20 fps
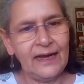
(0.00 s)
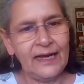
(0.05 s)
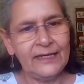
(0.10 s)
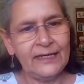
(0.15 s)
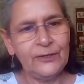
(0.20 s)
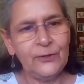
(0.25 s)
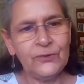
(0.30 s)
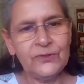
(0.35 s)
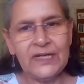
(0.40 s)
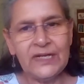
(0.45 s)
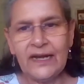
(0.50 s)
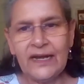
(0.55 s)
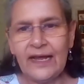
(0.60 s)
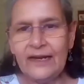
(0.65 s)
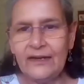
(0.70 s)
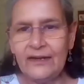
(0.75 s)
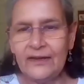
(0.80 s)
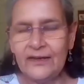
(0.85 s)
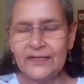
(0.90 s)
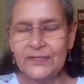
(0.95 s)
I know that
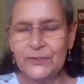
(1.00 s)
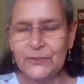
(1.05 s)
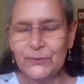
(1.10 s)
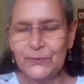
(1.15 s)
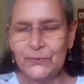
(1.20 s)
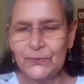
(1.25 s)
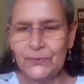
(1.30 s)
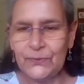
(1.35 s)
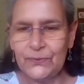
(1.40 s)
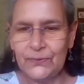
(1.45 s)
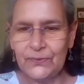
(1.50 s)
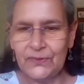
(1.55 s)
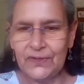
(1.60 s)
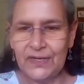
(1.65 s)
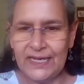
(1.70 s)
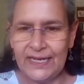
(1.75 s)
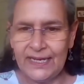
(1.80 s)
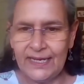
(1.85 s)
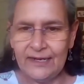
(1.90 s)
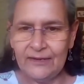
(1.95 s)
I learned to
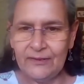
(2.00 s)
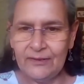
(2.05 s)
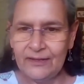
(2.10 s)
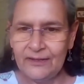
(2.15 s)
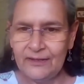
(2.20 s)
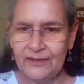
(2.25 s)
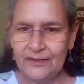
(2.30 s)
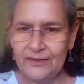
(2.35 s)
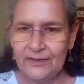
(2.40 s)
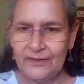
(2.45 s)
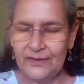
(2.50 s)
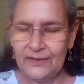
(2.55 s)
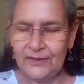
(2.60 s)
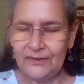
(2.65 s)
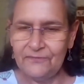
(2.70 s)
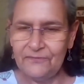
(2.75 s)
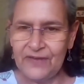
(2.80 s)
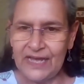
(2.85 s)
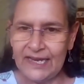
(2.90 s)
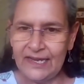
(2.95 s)
read
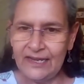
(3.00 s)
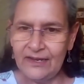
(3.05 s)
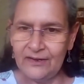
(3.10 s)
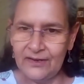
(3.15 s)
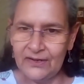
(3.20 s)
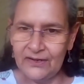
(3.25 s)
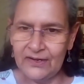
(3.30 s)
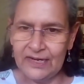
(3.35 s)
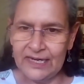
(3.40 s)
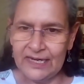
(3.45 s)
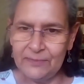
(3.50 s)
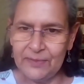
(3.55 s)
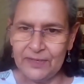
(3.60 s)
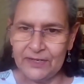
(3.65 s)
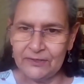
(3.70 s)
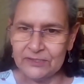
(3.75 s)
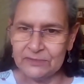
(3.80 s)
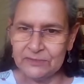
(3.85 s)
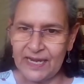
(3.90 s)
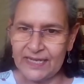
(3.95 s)
very early
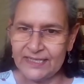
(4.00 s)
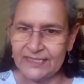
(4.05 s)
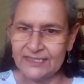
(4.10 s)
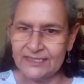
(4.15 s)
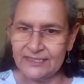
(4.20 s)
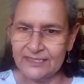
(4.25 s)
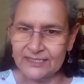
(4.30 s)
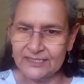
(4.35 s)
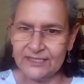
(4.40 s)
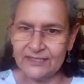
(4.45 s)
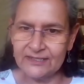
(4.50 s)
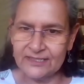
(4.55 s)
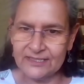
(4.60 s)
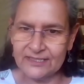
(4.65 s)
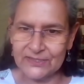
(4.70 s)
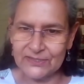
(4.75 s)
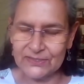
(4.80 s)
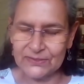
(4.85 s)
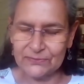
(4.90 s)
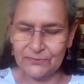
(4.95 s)
because my
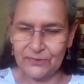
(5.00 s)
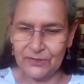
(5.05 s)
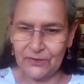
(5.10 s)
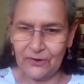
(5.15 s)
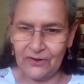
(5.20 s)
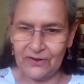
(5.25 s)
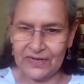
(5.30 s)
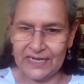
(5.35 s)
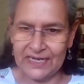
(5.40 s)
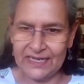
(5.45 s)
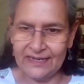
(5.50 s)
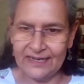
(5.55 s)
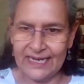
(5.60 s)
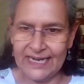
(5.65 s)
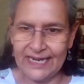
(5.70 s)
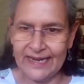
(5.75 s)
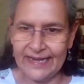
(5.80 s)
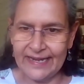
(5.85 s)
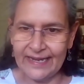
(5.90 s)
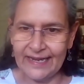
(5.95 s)
sisters were already
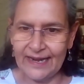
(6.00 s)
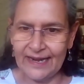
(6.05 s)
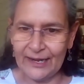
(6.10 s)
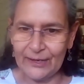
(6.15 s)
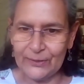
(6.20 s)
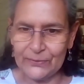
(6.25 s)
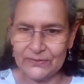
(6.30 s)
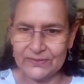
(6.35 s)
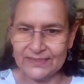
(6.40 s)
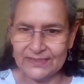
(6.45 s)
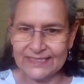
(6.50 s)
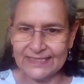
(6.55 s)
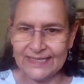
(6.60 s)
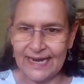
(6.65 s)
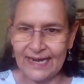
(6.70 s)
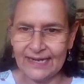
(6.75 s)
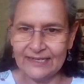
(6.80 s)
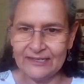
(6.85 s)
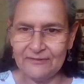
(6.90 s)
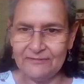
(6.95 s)
reading, and I couldn't
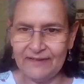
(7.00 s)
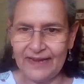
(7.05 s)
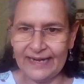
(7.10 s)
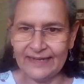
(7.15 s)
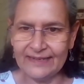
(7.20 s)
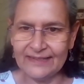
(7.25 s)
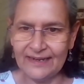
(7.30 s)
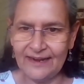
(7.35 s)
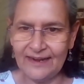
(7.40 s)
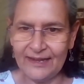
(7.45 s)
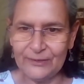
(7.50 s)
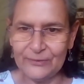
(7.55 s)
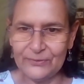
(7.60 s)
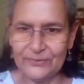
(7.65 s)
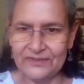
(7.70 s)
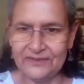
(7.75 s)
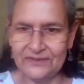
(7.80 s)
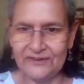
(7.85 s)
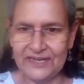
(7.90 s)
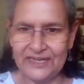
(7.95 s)
stand the fact that I
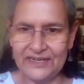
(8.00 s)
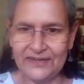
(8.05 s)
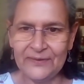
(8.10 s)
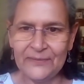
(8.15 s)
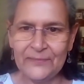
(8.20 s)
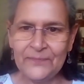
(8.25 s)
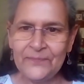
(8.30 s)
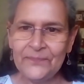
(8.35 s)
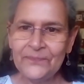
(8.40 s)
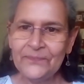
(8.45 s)
couldn't read.